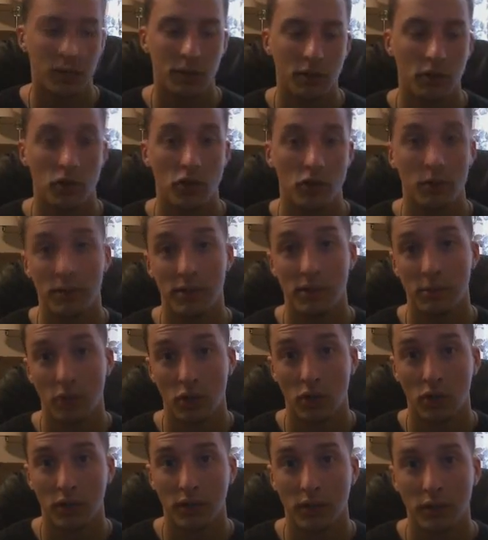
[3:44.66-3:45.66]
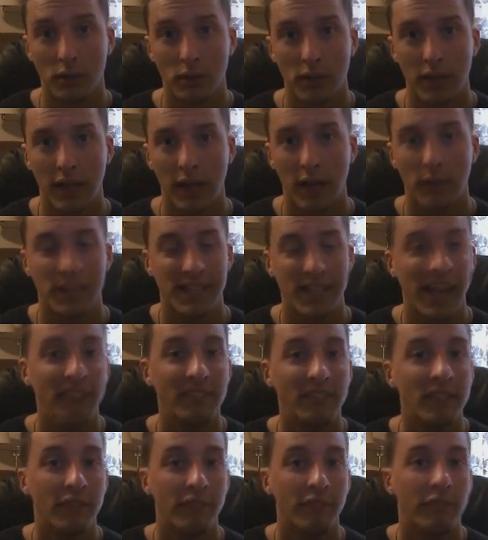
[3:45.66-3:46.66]
was streaming some Call of Duty, and I was
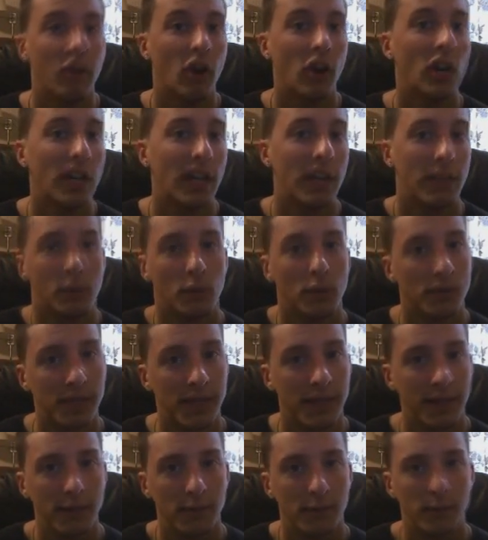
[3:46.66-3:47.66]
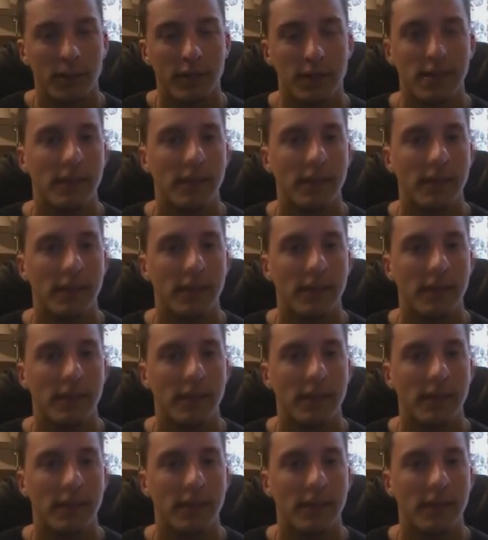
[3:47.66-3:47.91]
having fun on those games because